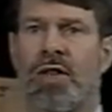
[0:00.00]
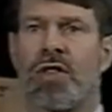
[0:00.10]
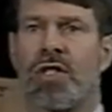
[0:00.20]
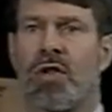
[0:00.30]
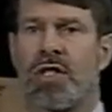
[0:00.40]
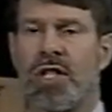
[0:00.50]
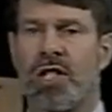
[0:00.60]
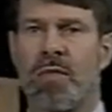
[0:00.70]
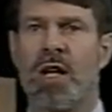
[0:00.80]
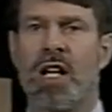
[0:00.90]
of the solar
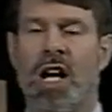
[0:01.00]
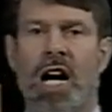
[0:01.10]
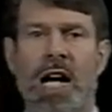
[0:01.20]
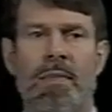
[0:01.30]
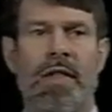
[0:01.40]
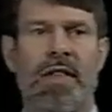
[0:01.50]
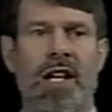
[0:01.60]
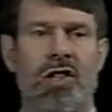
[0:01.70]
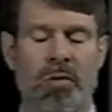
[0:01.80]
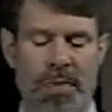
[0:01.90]
system, a
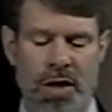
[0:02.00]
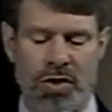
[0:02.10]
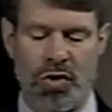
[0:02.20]
hypothetical belt